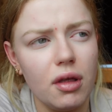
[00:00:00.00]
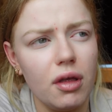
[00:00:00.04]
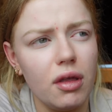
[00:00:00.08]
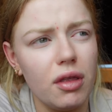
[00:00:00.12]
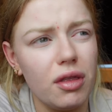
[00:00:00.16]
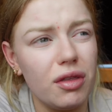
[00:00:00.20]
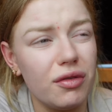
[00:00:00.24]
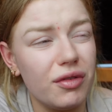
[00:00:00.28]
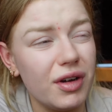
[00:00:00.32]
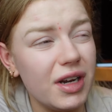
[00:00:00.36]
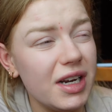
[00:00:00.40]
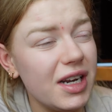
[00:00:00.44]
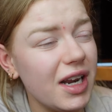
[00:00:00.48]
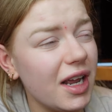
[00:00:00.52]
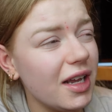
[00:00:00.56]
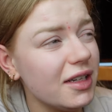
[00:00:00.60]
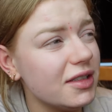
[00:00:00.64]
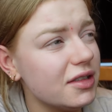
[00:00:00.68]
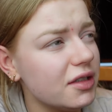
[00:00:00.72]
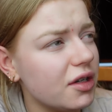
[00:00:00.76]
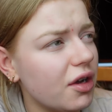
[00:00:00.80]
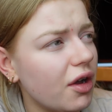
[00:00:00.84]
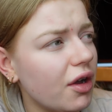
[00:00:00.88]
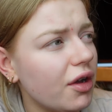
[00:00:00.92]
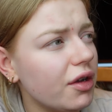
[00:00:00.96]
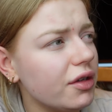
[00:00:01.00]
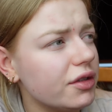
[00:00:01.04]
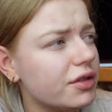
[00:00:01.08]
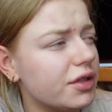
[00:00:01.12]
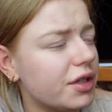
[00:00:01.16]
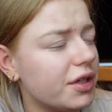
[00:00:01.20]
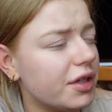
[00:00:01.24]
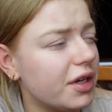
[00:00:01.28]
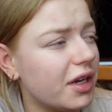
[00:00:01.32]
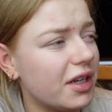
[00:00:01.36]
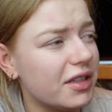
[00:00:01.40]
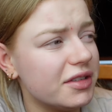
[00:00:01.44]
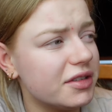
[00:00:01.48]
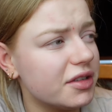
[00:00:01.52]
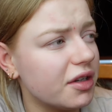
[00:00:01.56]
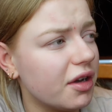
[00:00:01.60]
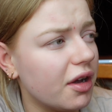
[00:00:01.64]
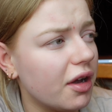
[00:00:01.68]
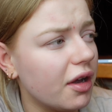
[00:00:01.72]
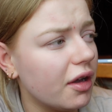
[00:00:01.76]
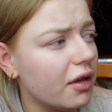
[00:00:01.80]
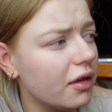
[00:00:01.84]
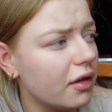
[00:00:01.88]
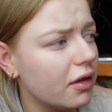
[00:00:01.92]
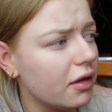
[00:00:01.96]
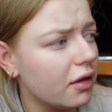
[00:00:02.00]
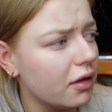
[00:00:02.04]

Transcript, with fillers: Three days ago? Two days ago?